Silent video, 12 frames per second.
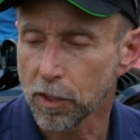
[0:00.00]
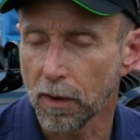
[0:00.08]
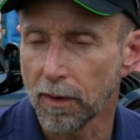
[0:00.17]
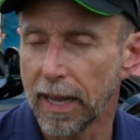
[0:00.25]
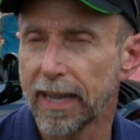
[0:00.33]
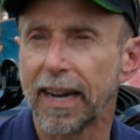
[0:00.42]

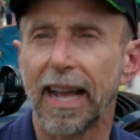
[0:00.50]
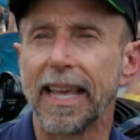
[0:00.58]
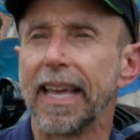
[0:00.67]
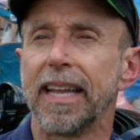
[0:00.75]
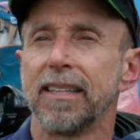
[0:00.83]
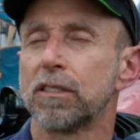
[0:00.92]
So how did I
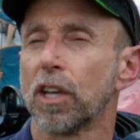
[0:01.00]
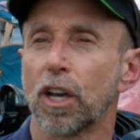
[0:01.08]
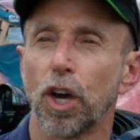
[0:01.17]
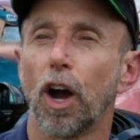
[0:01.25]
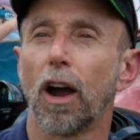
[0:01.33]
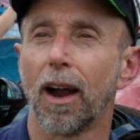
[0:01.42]
get into
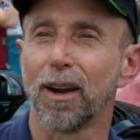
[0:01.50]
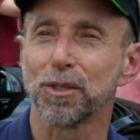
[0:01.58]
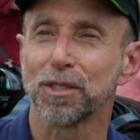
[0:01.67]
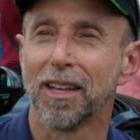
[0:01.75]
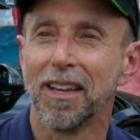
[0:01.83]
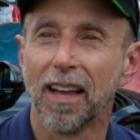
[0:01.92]

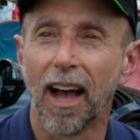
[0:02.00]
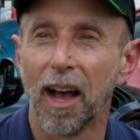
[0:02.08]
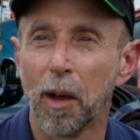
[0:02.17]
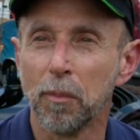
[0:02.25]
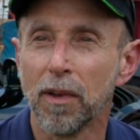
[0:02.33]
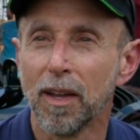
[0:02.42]
cars?
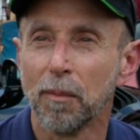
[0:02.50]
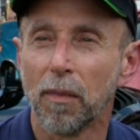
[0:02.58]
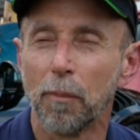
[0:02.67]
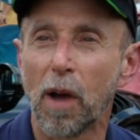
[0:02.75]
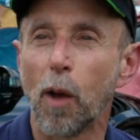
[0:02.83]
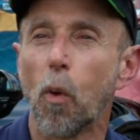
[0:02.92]

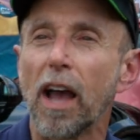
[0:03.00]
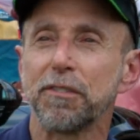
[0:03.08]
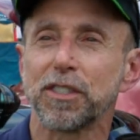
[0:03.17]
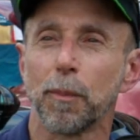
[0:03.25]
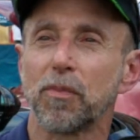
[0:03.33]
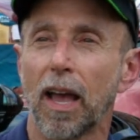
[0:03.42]
My wife
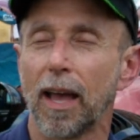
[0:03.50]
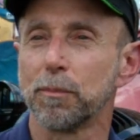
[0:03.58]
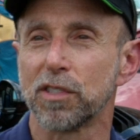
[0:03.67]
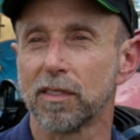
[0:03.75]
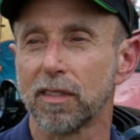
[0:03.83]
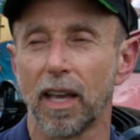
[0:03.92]

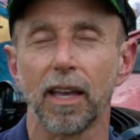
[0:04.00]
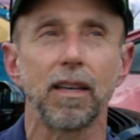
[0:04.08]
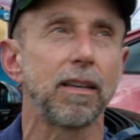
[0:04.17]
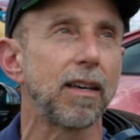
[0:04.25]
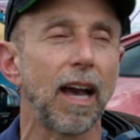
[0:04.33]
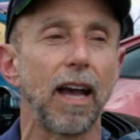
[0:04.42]
sometimes is
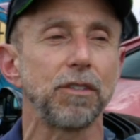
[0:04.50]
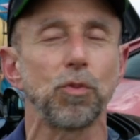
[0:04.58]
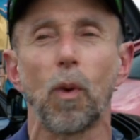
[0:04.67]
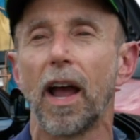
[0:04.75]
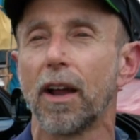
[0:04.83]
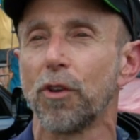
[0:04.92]
like, gosh,
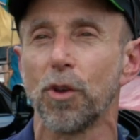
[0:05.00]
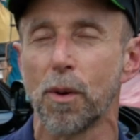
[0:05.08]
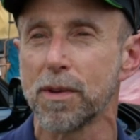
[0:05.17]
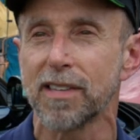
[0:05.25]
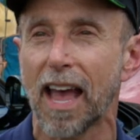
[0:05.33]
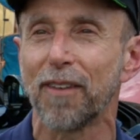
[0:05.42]
why are you
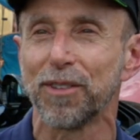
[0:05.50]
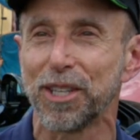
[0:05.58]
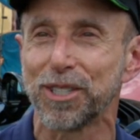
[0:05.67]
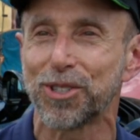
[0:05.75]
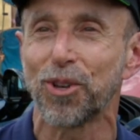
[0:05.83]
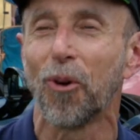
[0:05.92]
always having
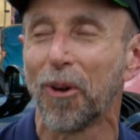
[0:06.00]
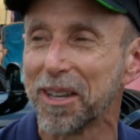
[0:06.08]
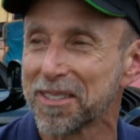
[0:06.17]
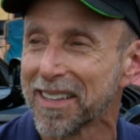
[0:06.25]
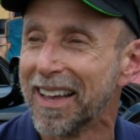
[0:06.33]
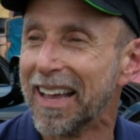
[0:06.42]
these
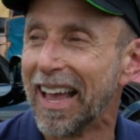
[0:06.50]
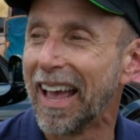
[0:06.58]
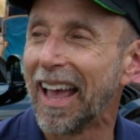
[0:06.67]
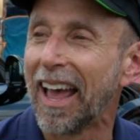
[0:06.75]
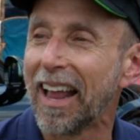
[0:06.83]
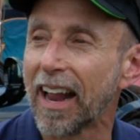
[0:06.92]
toys?
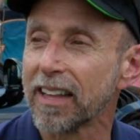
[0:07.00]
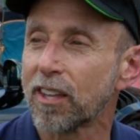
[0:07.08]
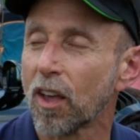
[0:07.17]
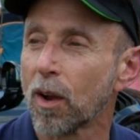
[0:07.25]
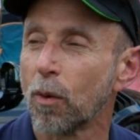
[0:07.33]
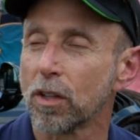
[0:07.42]
And I
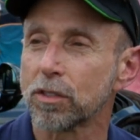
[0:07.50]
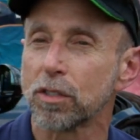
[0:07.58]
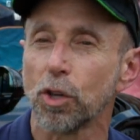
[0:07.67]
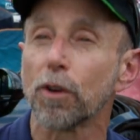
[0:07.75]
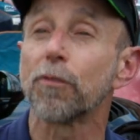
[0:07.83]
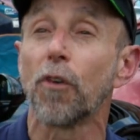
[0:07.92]
tell her, well, it's
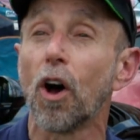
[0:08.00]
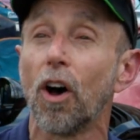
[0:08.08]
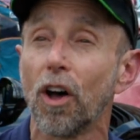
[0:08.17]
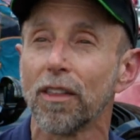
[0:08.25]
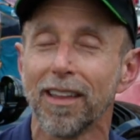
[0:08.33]
your fault.